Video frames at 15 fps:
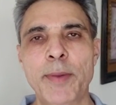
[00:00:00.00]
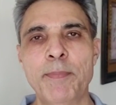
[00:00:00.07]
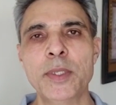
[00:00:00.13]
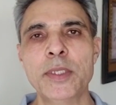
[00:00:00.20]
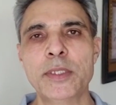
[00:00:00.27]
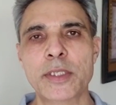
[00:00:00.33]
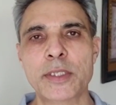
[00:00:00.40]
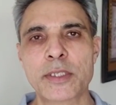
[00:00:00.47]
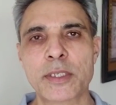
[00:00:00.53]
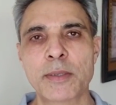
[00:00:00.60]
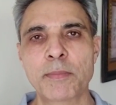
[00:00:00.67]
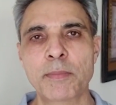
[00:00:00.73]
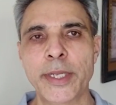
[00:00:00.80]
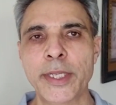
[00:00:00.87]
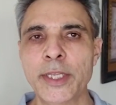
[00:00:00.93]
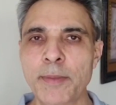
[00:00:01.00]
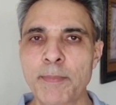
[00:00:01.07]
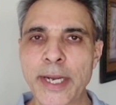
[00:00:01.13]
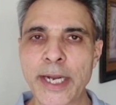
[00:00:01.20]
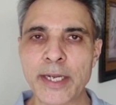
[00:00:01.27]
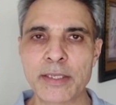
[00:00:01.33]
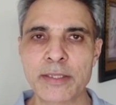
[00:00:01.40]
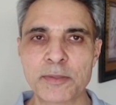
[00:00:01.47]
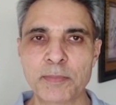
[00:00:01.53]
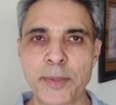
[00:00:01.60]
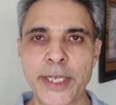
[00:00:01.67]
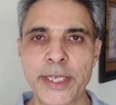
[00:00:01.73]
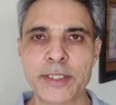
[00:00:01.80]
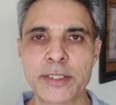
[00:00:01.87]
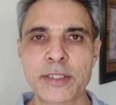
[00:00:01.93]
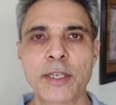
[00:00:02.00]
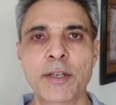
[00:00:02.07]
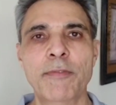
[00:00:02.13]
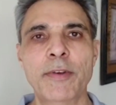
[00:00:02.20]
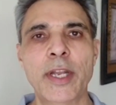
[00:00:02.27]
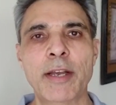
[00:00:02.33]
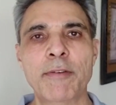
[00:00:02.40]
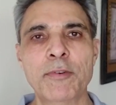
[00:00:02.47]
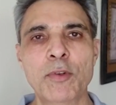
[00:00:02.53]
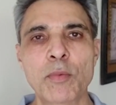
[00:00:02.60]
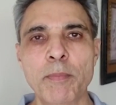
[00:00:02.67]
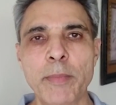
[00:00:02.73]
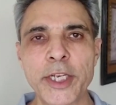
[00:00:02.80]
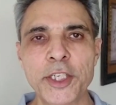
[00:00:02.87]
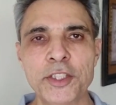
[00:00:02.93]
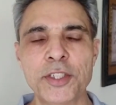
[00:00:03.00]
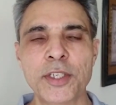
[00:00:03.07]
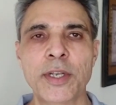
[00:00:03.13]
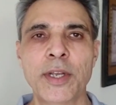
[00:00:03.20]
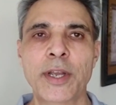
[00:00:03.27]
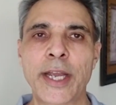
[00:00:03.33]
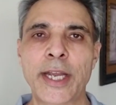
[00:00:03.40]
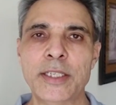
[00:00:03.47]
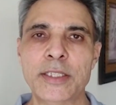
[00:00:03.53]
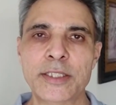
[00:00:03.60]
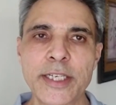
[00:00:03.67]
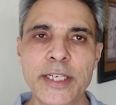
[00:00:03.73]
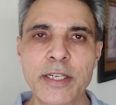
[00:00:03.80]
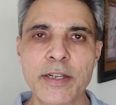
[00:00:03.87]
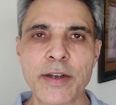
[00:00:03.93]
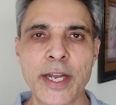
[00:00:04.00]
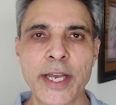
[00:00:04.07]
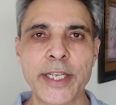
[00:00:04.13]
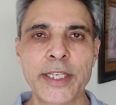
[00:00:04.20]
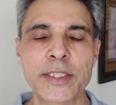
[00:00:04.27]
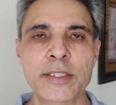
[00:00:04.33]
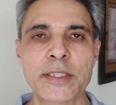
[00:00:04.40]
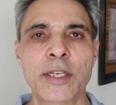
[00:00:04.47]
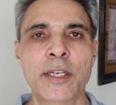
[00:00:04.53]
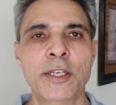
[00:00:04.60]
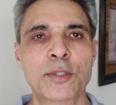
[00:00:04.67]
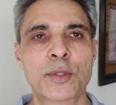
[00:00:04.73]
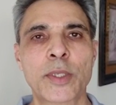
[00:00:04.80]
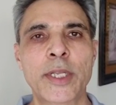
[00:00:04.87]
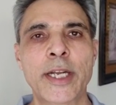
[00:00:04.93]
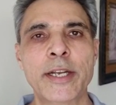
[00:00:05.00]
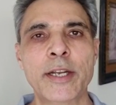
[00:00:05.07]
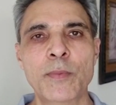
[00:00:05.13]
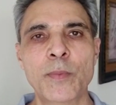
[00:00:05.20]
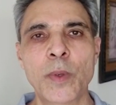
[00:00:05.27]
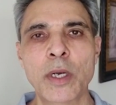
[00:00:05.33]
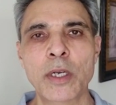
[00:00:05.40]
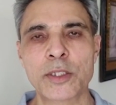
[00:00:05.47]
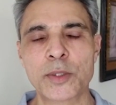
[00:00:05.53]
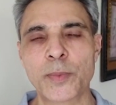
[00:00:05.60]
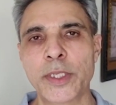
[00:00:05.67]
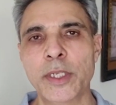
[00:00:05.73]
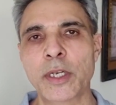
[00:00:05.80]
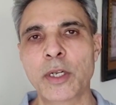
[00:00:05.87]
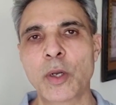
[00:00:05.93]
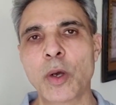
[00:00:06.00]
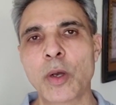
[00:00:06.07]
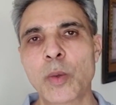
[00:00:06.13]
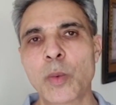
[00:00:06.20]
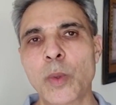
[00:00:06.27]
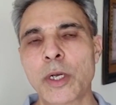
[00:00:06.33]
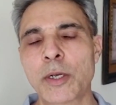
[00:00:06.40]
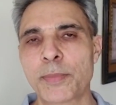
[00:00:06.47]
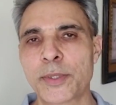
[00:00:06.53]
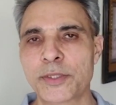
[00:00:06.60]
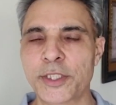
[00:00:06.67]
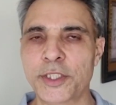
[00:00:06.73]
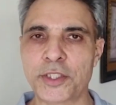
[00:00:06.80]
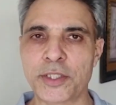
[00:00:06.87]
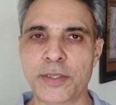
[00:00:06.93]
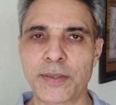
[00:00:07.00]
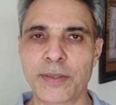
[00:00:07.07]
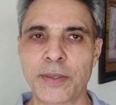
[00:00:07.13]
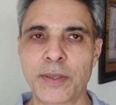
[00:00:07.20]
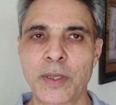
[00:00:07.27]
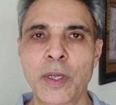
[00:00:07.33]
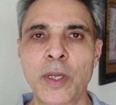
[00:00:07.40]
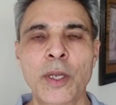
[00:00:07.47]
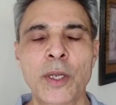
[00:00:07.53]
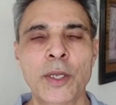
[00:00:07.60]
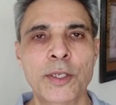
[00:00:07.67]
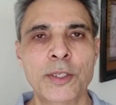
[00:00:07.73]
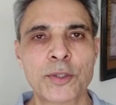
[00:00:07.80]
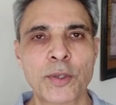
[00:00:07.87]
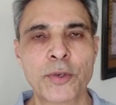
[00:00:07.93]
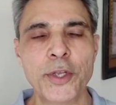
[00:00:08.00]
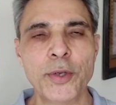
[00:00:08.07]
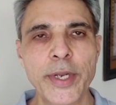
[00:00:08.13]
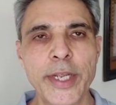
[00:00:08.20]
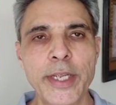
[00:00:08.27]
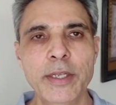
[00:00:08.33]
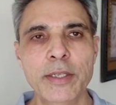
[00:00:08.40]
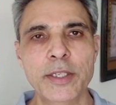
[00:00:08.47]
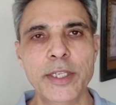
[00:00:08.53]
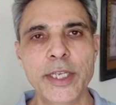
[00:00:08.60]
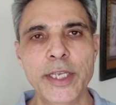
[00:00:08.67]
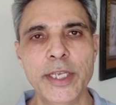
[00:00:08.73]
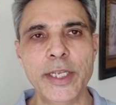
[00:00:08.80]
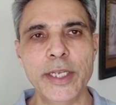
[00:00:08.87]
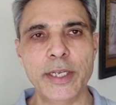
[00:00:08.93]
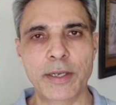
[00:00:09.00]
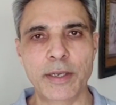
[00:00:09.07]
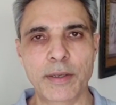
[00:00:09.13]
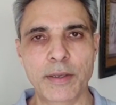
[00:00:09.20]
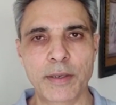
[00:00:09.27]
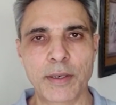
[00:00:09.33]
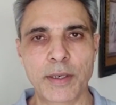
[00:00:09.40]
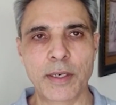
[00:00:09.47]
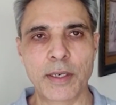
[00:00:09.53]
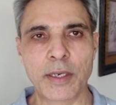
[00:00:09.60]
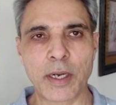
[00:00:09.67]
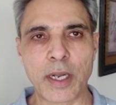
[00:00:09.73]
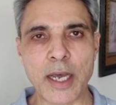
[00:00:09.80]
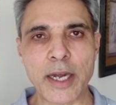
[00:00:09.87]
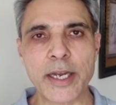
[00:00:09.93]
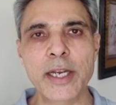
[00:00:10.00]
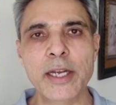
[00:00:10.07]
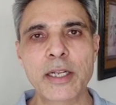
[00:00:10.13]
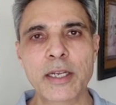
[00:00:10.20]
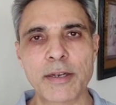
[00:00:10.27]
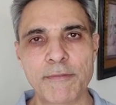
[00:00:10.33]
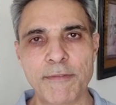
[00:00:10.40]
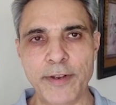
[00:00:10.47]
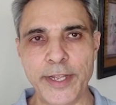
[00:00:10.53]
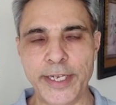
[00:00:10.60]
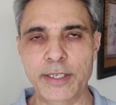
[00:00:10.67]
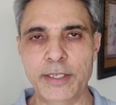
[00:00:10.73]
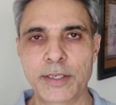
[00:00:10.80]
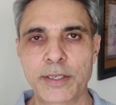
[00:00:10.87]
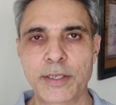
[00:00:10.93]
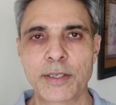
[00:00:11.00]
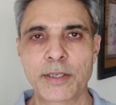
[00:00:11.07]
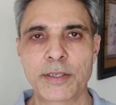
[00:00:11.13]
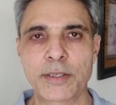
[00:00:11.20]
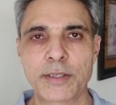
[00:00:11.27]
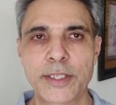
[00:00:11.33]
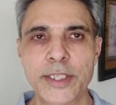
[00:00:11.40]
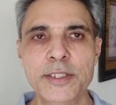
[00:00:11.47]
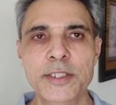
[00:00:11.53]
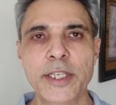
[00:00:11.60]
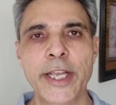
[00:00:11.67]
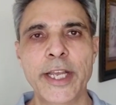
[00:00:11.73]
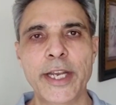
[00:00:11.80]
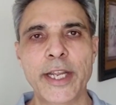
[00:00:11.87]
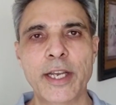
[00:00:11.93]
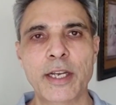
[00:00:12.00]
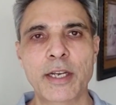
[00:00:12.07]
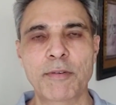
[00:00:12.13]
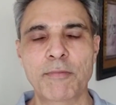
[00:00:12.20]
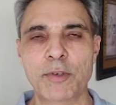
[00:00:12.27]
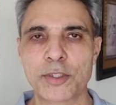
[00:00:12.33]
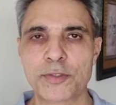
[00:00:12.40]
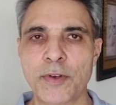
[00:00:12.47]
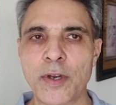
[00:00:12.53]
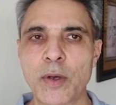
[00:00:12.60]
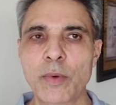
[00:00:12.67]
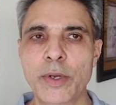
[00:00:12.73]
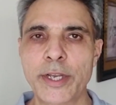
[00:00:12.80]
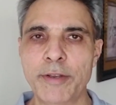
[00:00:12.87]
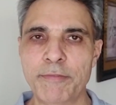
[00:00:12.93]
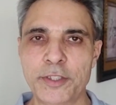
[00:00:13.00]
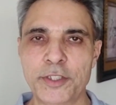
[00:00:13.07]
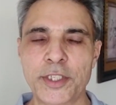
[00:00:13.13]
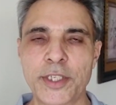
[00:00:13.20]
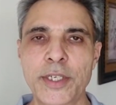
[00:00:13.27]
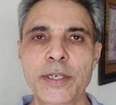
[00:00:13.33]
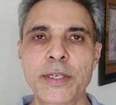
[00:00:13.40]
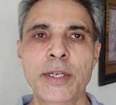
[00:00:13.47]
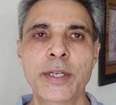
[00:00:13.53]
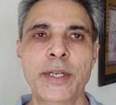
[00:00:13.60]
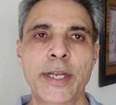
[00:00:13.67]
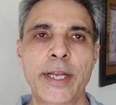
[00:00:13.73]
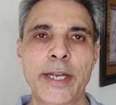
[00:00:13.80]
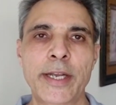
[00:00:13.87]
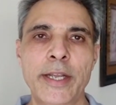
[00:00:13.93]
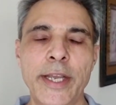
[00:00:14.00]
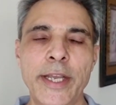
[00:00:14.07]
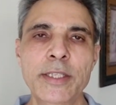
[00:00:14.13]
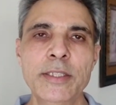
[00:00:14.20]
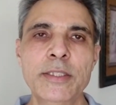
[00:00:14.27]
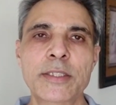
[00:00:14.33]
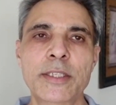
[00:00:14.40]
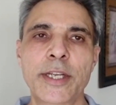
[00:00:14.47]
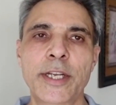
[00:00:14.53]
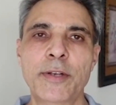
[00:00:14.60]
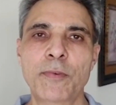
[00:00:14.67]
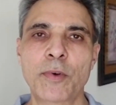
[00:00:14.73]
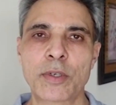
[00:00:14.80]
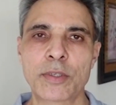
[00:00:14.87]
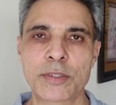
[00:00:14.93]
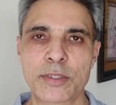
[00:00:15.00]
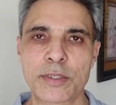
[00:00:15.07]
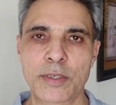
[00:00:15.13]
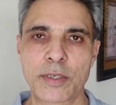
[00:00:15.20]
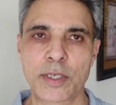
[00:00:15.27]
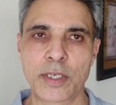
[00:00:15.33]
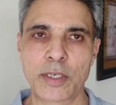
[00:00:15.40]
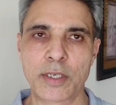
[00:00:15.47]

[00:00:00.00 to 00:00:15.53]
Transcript: weapon system in the battle space will have to mesh and synchronize so that it works with a clockwork precision. So during the Kargil conflict, this area was found deficient, and hence it was